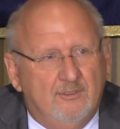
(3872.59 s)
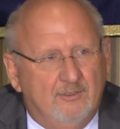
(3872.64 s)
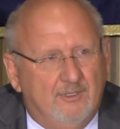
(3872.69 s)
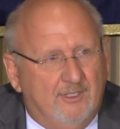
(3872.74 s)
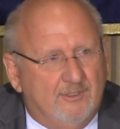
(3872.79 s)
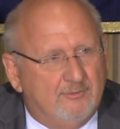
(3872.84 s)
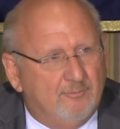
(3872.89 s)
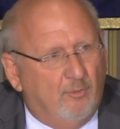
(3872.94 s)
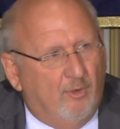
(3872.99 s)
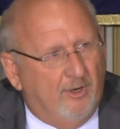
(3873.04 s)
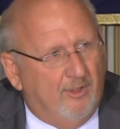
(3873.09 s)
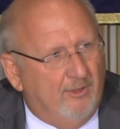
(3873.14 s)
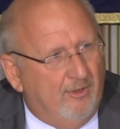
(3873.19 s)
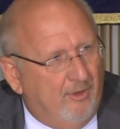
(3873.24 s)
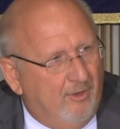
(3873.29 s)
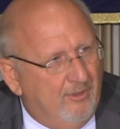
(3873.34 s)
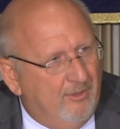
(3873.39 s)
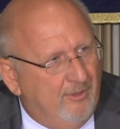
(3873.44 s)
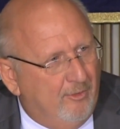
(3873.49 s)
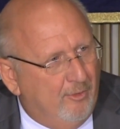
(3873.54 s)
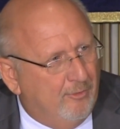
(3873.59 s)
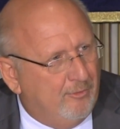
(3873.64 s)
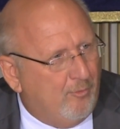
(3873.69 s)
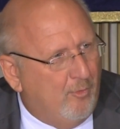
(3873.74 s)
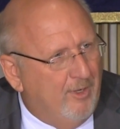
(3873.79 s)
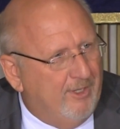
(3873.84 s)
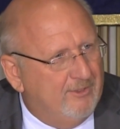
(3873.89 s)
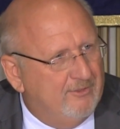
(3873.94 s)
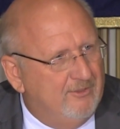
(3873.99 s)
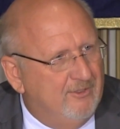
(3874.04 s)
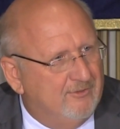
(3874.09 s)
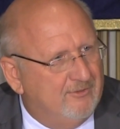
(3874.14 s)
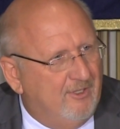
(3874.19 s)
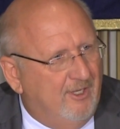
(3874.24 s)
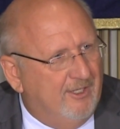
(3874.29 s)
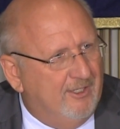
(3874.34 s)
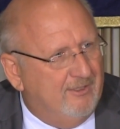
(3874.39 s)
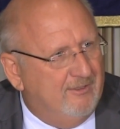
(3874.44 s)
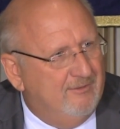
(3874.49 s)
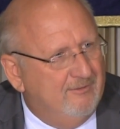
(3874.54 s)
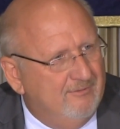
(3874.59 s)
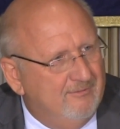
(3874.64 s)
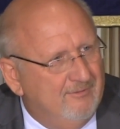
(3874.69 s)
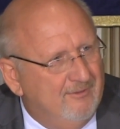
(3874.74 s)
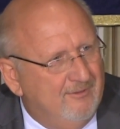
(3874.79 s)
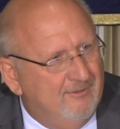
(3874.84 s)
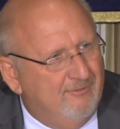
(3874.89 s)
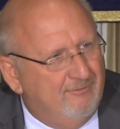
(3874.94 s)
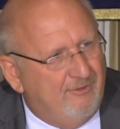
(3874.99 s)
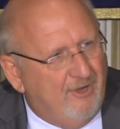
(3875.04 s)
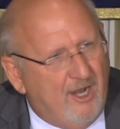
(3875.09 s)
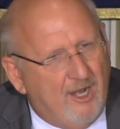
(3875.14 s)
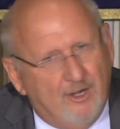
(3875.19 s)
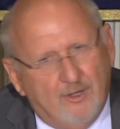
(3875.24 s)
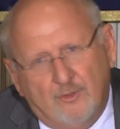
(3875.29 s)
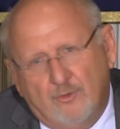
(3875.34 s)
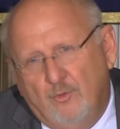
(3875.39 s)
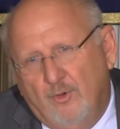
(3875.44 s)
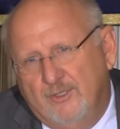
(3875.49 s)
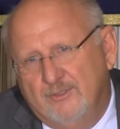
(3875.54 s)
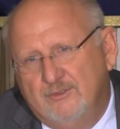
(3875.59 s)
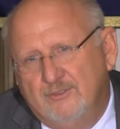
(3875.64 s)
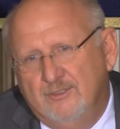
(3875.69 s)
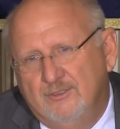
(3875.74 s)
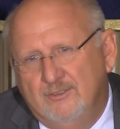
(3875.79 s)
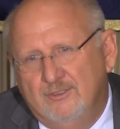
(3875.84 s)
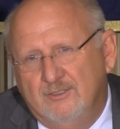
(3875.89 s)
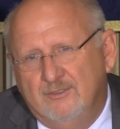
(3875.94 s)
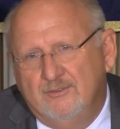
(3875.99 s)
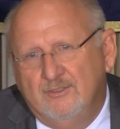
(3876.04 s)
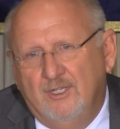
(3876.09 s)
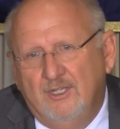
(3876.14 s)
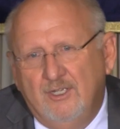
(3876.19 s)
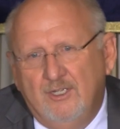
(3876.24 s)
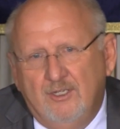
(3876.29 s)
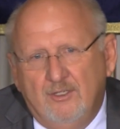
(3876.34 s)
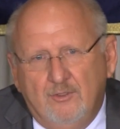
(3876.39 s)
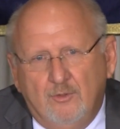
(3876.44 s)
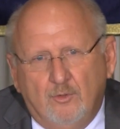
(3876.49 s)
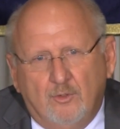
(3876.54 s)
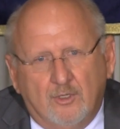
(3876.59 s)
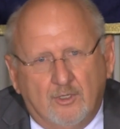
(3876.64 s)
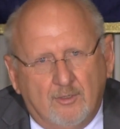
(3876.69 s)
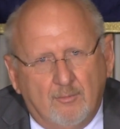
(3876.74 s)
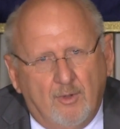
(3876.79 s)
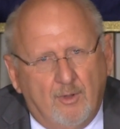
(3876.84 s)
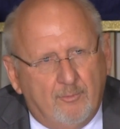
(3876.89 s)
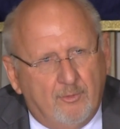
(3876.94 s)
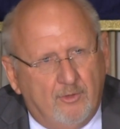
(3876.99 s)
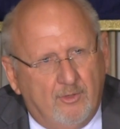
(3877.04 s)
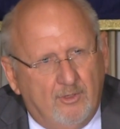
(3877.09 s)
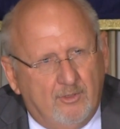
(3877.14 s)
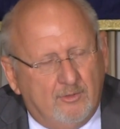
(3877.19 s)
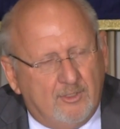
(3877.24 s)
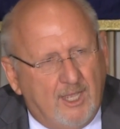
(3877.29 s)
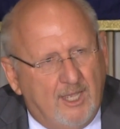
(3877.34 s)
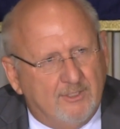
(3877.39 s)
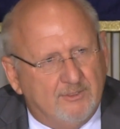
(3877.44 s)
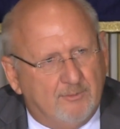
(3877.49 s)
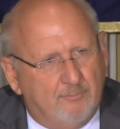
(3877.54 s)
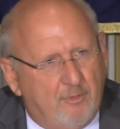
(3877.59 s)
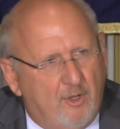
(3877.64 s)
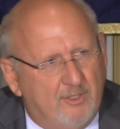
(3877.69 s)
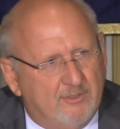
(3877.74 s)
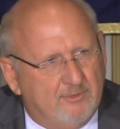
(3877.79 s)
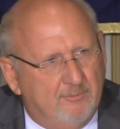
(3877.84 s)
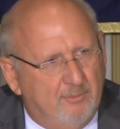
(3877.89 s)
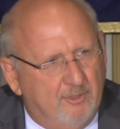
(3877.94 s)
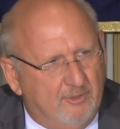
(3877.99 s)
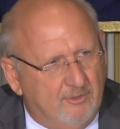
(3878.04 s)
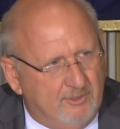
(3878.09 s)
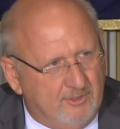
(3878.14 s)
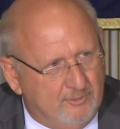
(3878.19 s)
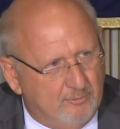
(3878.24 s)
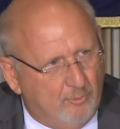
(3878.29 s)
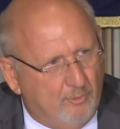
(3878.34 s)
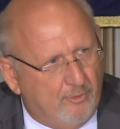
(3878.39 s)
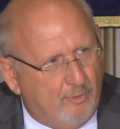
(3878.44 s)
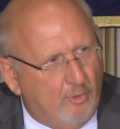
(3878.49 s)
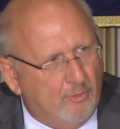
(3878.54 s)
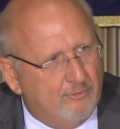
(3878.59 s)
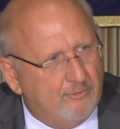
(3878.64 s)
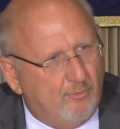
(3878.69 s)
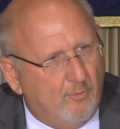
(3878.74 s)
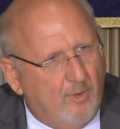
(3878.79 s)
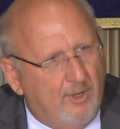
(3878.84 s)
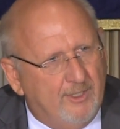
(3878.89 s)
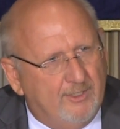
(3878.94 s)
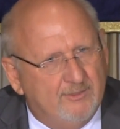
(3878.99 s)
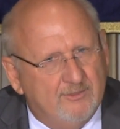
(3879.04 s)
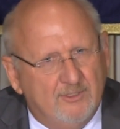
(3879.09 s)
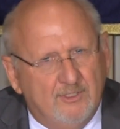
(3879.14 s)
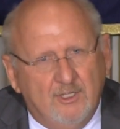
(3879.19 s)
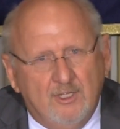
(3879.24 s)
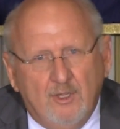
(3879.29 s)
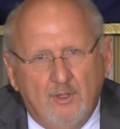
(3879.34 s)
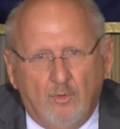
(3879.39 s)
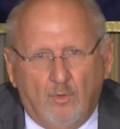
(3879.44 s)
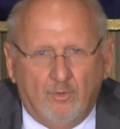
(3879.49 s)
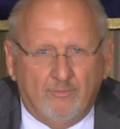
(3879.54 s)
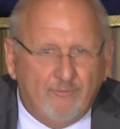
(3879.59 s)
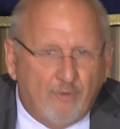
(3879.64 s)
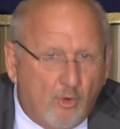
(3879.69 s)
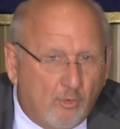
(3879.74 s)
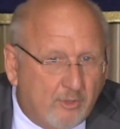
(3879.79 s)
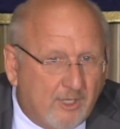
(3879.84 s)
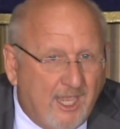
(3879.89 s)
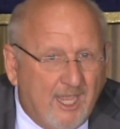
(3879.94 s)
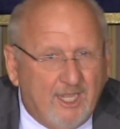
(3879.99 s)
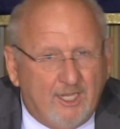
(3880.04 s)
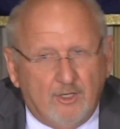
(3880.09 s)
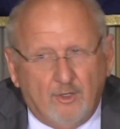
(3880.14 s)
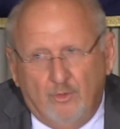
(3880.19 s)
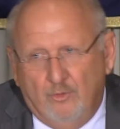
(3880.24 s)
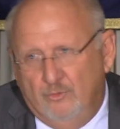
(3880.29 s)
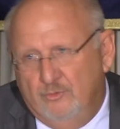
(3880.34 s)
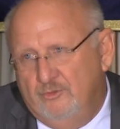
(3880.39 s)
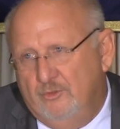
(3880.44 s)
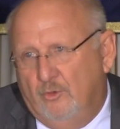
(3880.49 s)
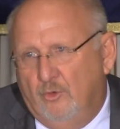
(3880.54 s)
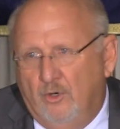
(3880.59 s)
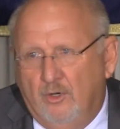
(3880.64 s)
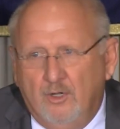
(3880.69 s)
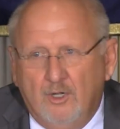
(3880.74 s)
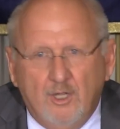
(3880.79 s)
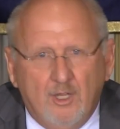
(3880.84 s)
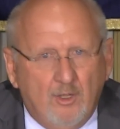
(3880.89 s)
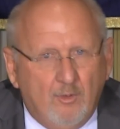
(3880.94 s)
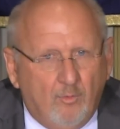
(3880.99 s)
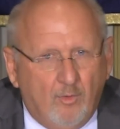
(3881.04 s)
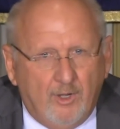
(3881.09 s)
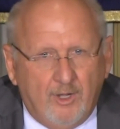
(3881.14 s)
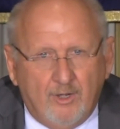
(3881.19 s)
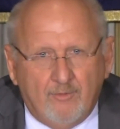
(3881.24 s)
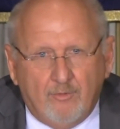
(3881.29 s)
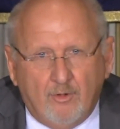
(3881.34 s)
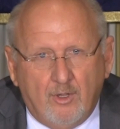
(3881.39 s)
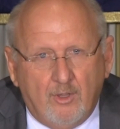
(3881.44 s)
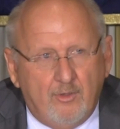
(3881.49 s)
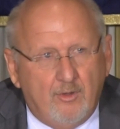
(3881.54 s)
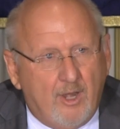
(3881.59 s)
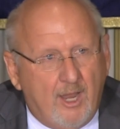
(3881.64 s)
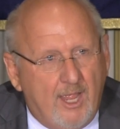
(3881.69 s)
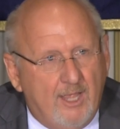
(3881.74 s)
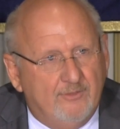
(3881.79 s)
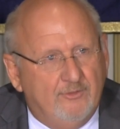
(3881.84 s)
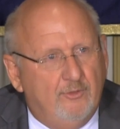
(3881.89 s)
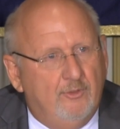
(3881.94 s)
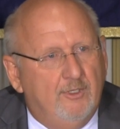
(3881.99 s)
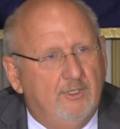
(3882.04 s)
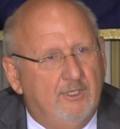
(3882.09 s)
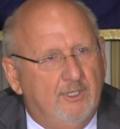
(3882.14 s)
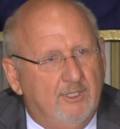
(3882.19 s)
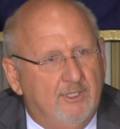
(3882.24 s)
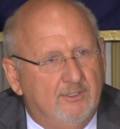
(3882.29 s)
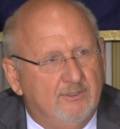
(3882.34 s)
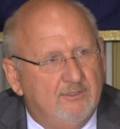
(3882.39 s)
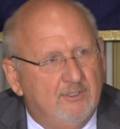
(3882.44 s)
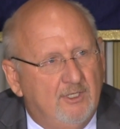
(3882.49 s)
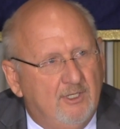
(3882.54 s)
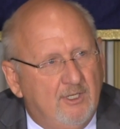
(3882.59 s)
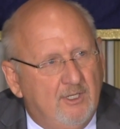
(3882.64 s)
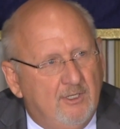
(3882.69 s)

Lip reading: That's one of the earthquakes, just like the fire question is, you can come up with all kinds of possibilities with earthquakes or volcanoes or whatever other hazard it is.